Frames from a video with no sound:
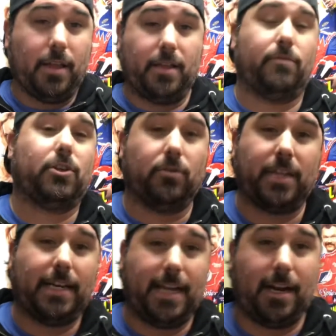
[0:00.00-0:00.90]
the original
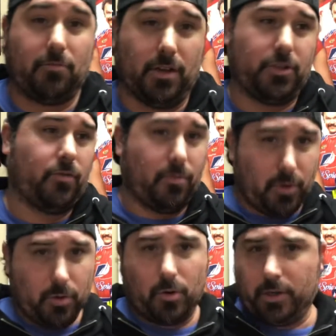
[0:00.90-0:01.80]
Titanic runs. So from
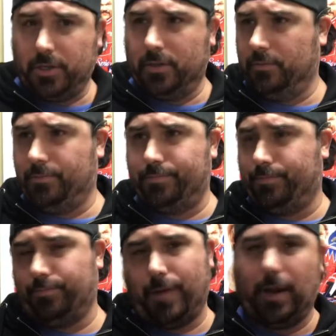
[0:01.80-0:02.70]
New York to,
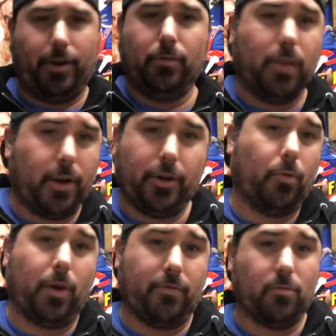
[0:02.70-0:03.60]
I don't know, London
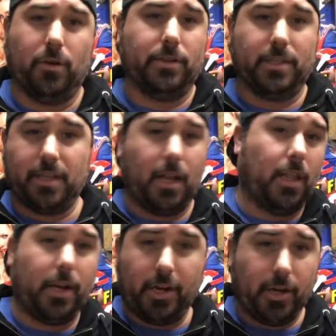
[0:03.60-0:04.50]
or whatever it was, instead of
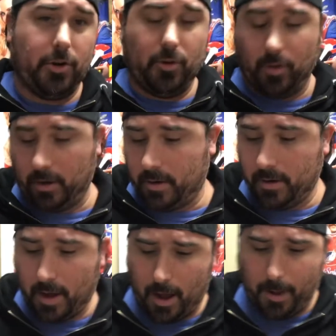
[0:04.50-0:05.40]
London to New York.
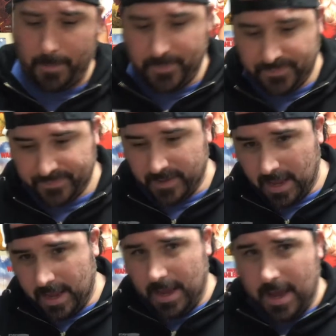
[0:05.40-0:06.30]

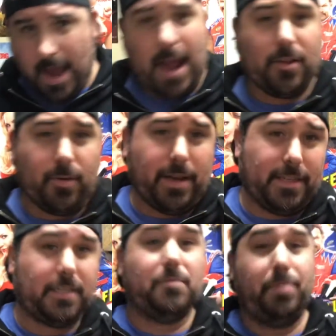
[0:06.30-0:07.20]
Either
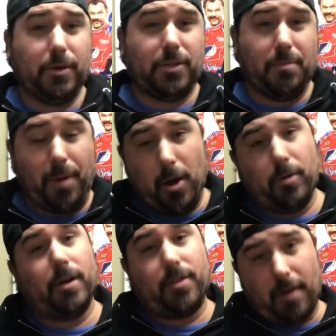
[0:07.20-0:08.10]
ways, builds the
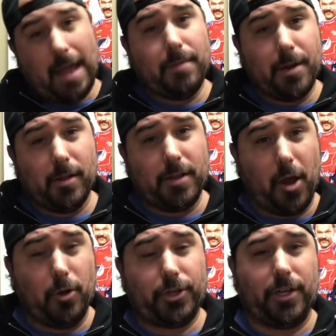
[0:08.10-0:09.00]
boat. They're out in the middle of the
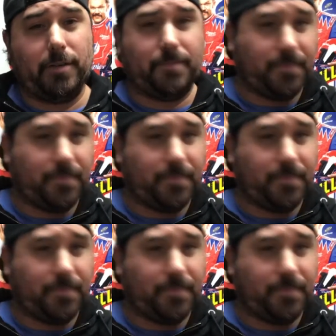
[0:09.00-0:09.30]
ocean.